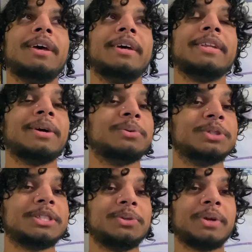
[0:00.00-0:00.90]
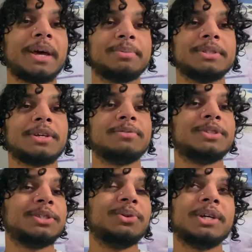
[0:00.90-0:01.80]
And yeah, we'll just see what happens.
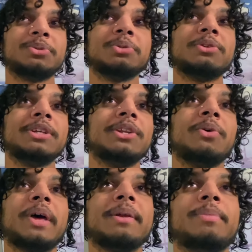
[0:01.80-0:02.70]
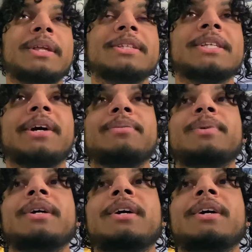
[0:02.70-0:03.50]
Obviously, you guys will already know that by the time